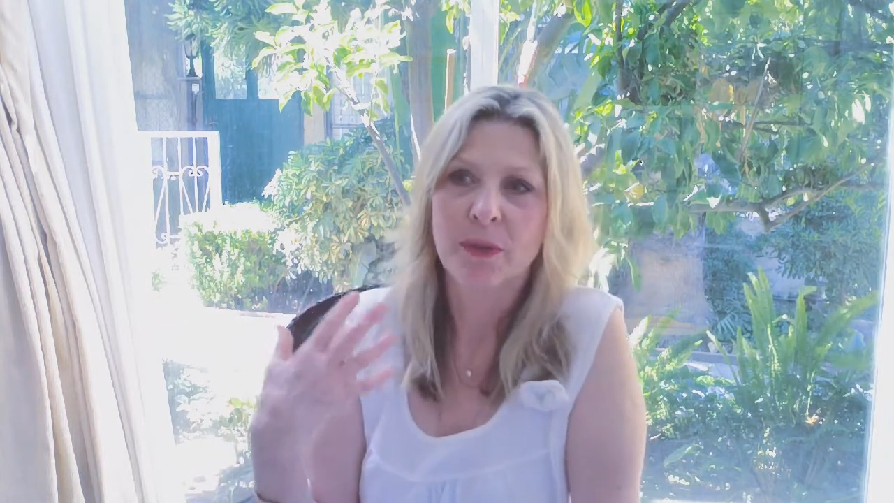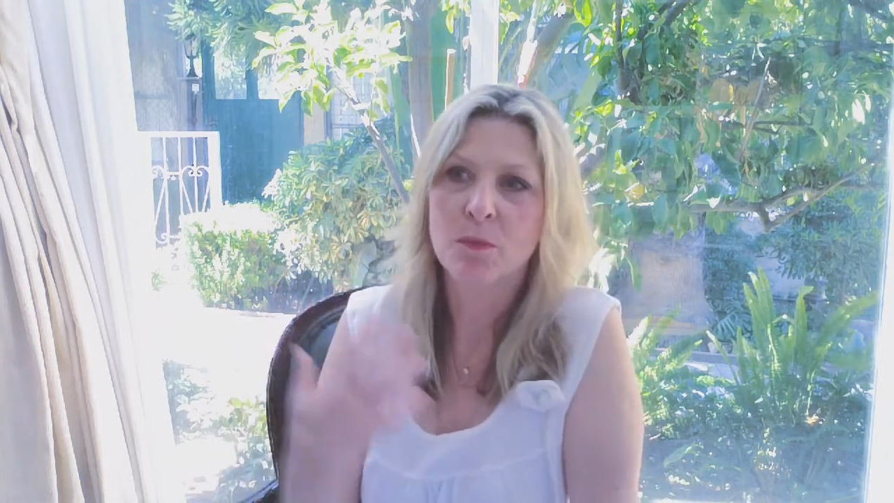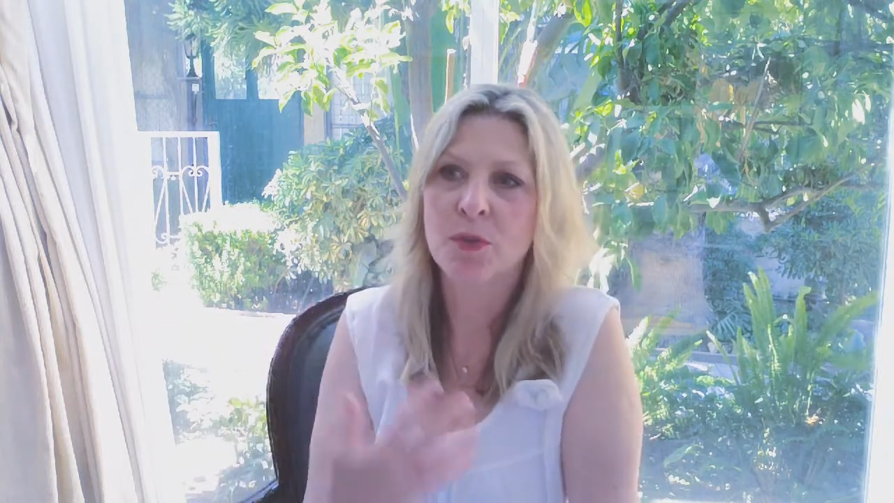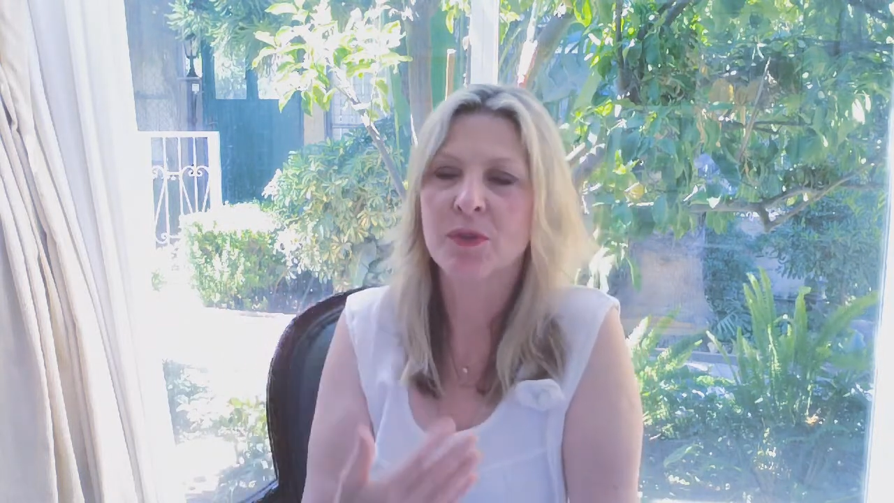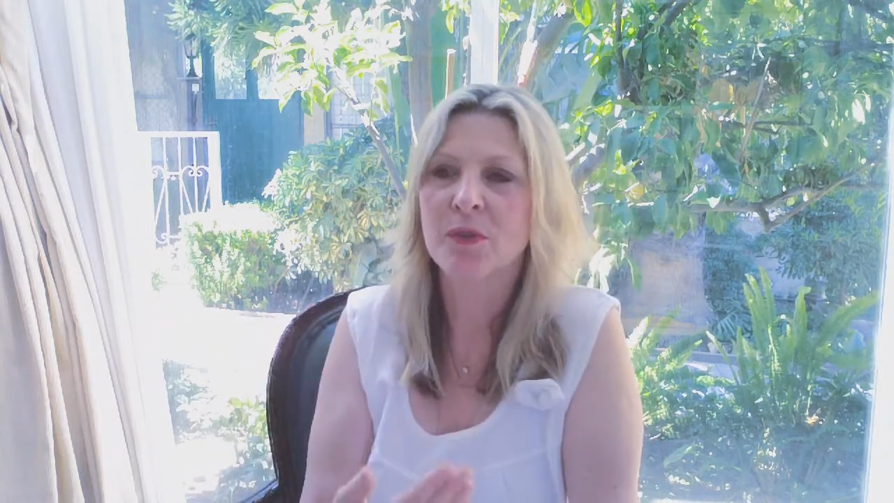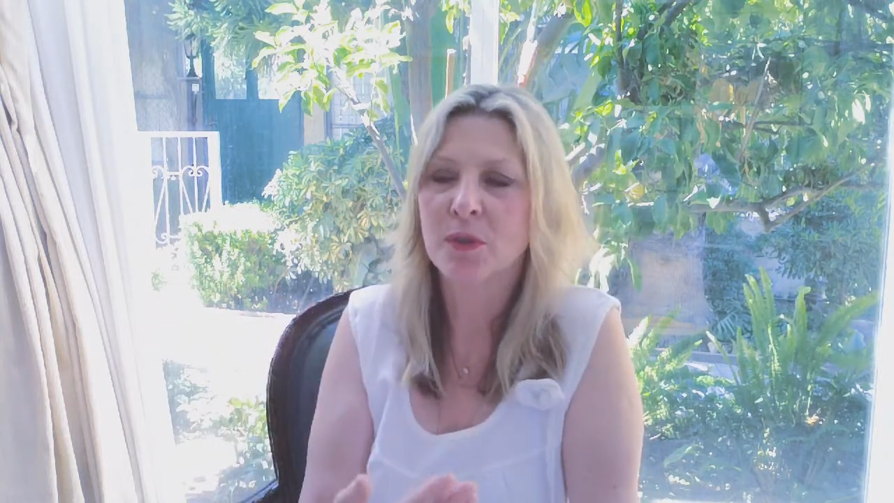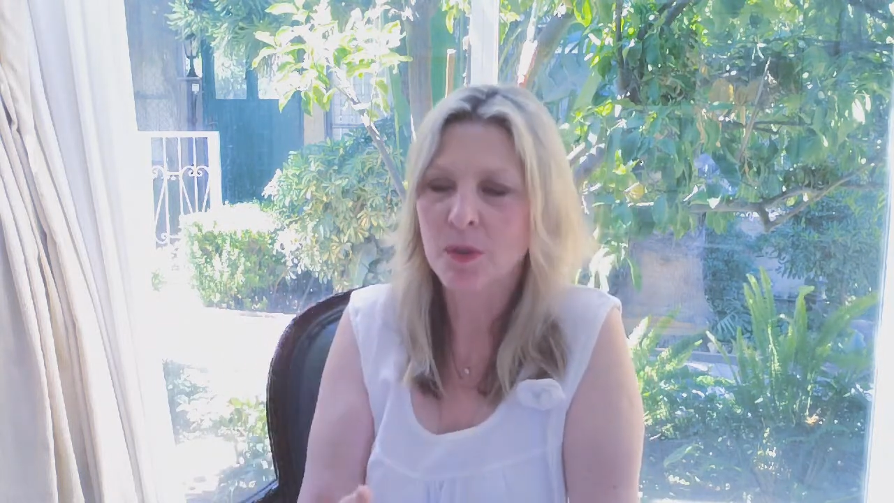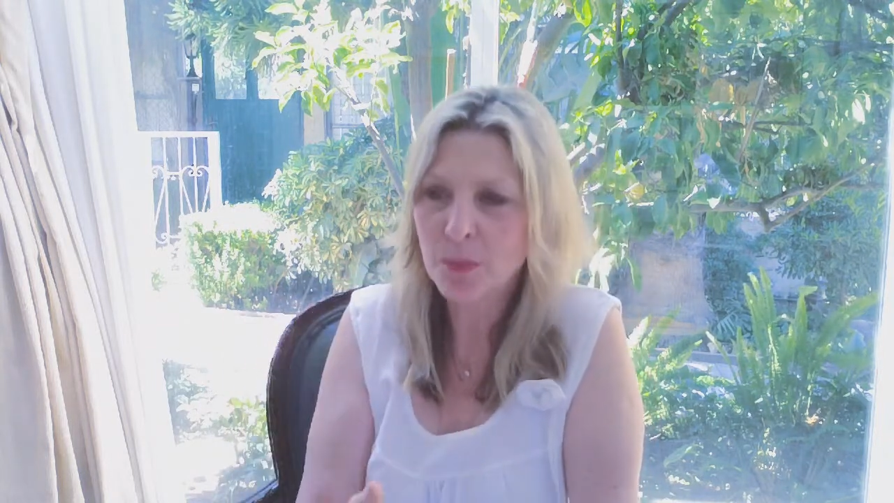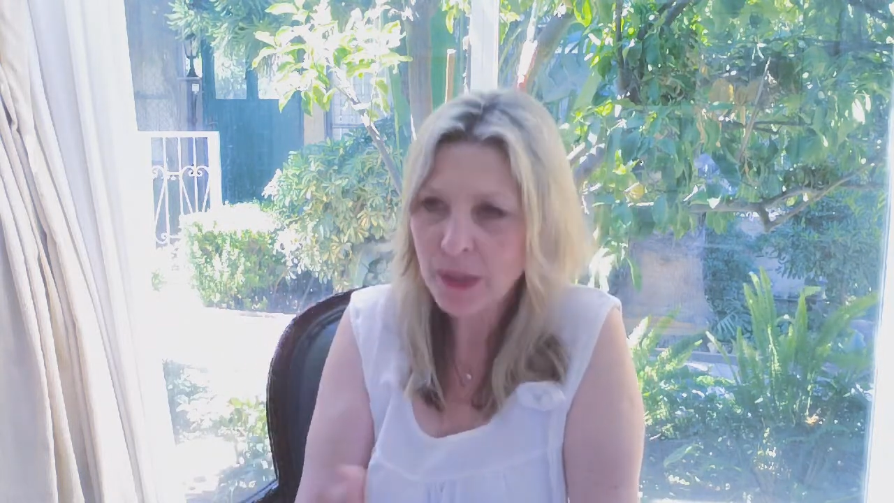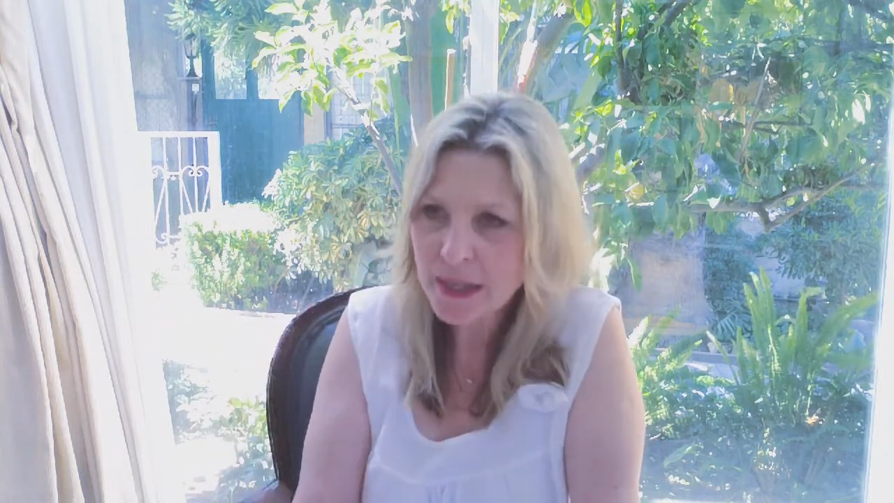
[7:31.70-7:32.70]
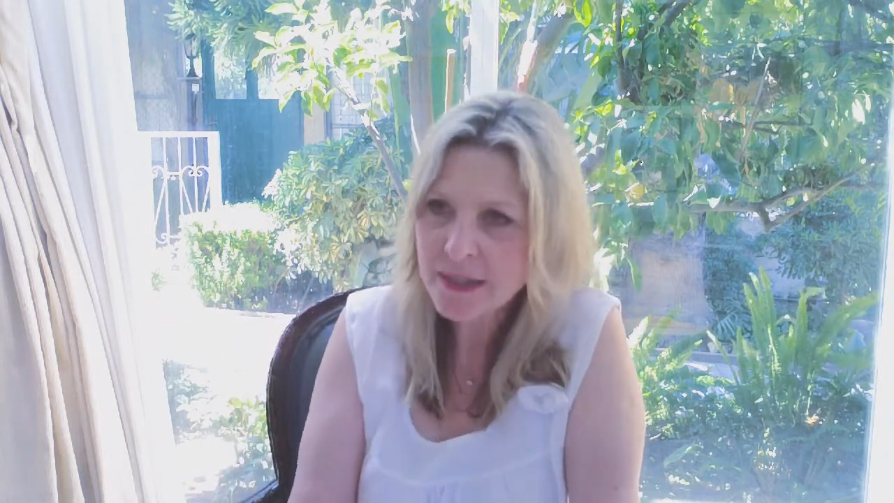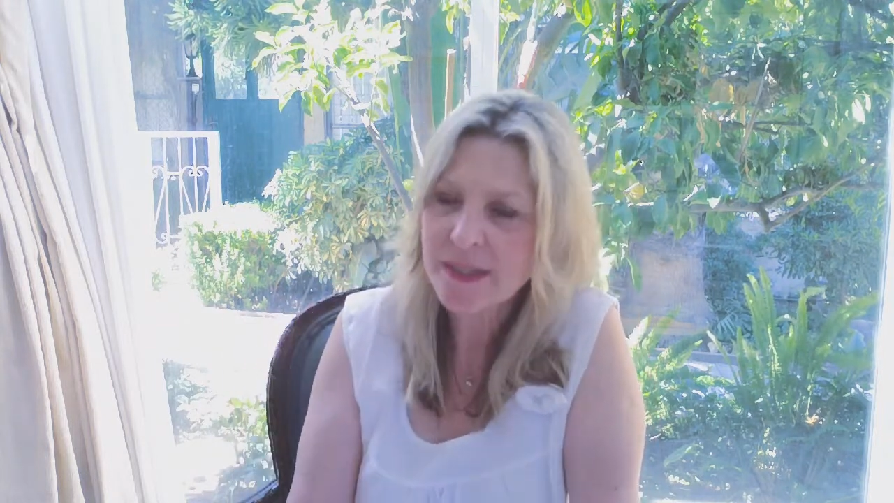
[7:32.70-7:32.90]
with complete